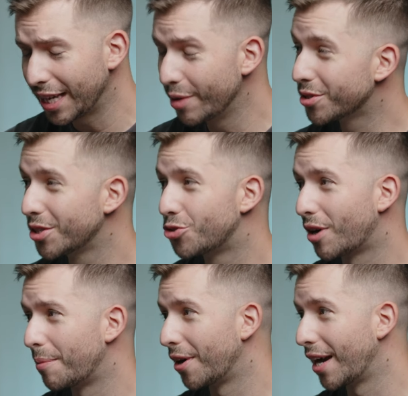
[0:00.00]
He was the
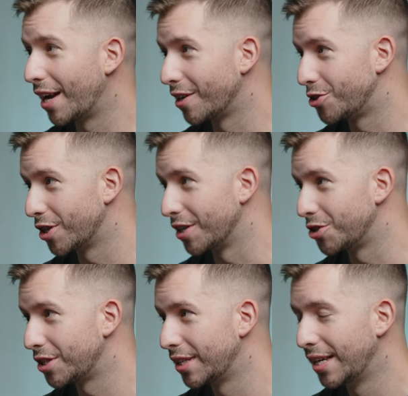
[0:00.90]
drummer at our
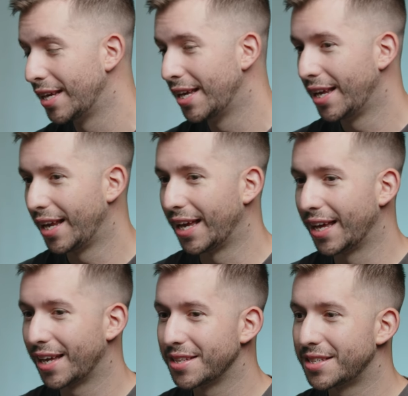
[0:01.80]
church.
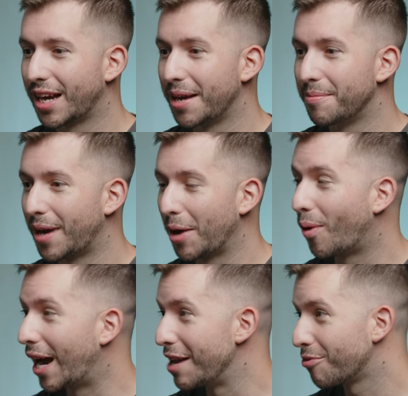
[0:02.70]
And at the time, my
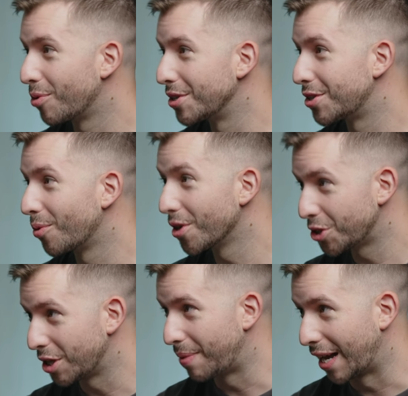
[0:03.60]
wife was the
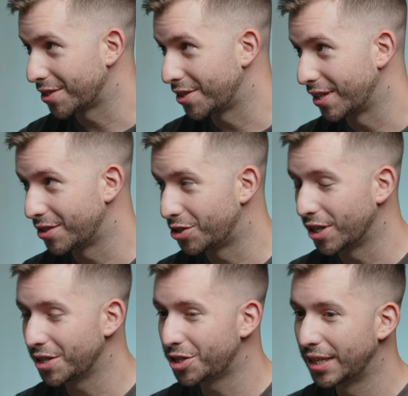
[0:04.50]
worship pastor at the
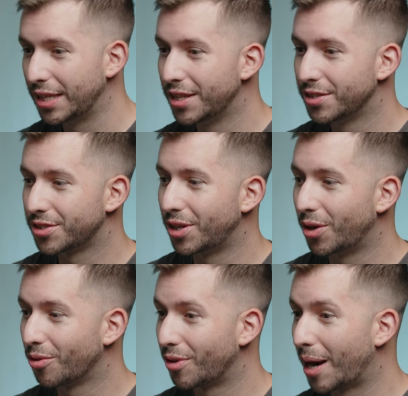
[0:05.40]
church.
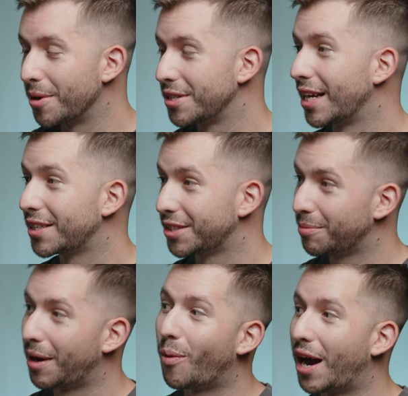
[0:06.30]
So Robert
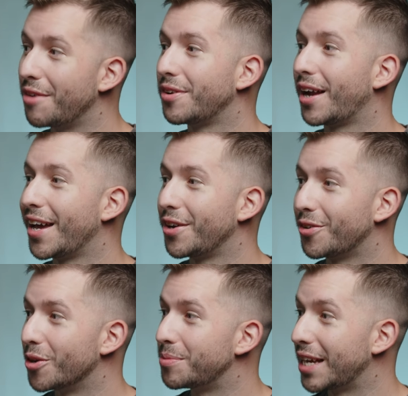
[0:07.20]
texted my wife and I in a
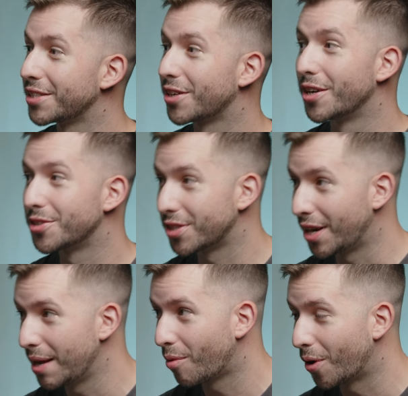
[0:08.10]
group text on a
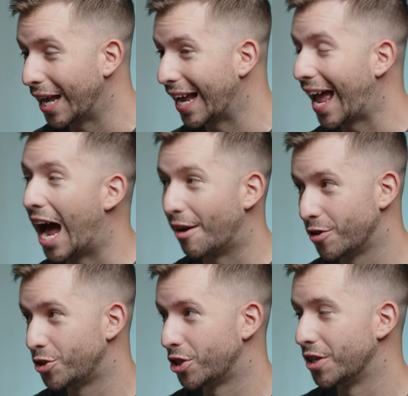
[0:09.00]
Sunday morning
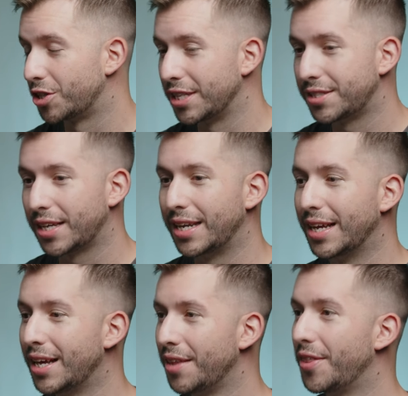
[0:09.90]
after church, and he said,
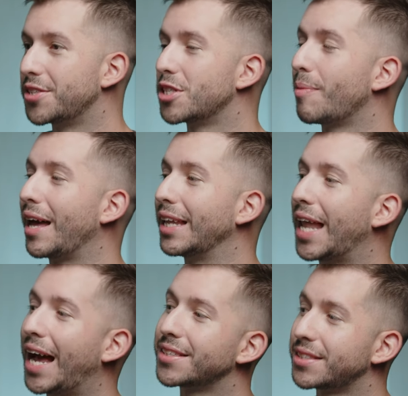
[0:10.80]
This is my
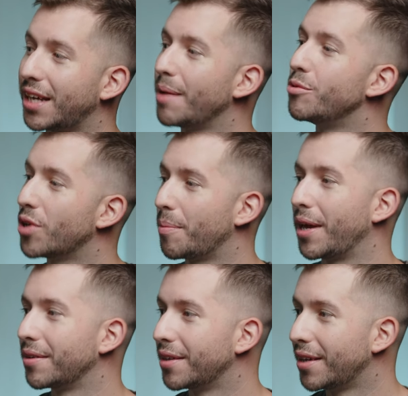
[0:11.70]
last time
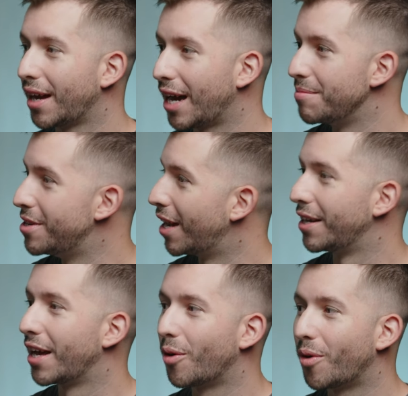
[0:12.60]
drumming. I'm
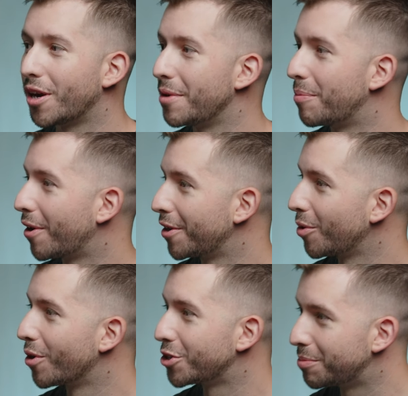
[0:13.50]
done. I don't want to be a part of
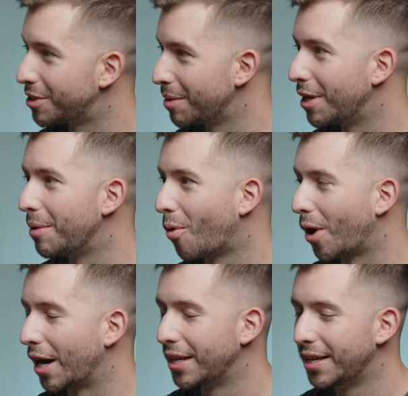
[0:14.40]
the worship team
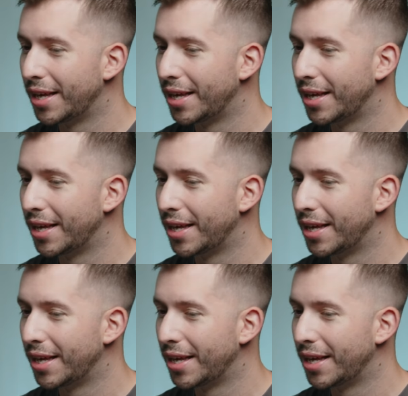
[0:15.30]
anymore.